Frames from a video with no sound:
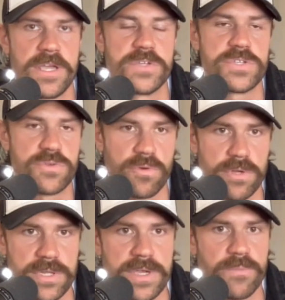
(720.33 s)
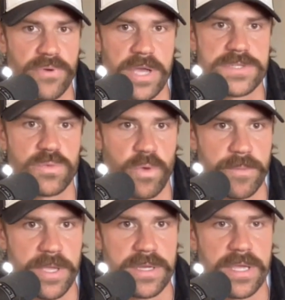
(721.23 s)
historically oppressed
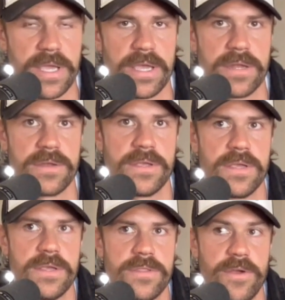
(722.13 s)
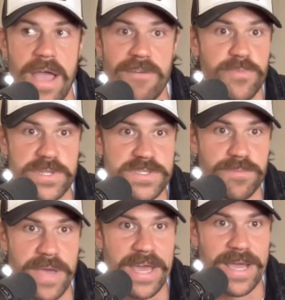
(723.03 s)
women and there have been
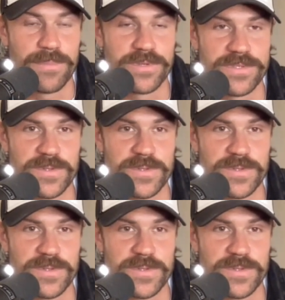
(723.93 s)
some bad apples.